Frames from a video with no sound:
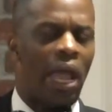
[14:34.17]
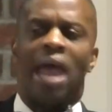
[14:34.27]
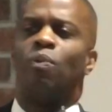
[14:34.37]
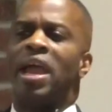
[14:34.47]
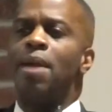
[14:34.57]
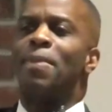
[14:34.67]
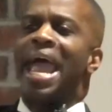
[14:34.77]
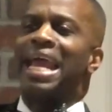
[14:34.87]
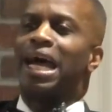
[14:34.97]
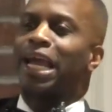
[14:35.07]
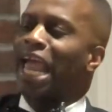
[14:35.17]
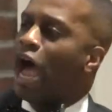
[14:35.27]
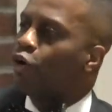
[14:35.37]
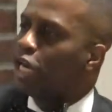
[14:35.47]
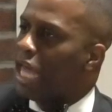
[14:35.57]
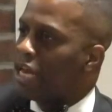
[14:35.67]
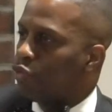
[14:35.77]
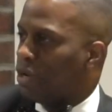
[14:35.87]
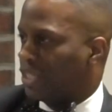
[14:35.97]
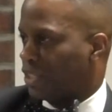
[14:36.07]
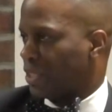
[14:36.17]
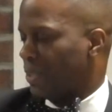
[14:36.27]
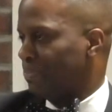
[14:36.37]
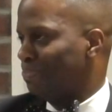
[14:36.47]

And we made a calculated risk.